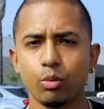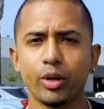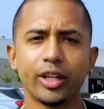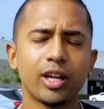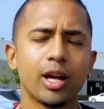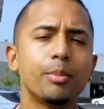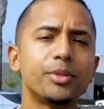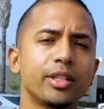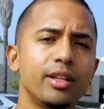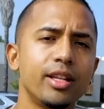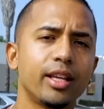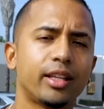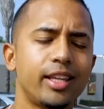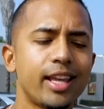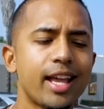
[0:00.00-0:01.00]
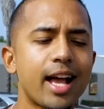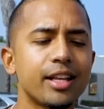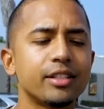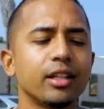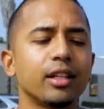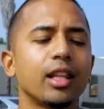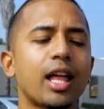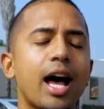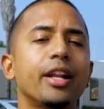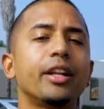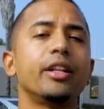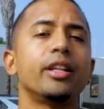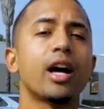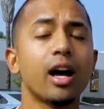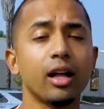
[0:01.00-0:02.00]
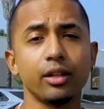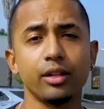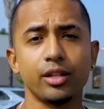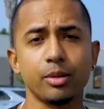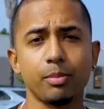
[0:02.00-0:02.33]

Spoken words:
When it comes to Nick, he has a lot of knowledge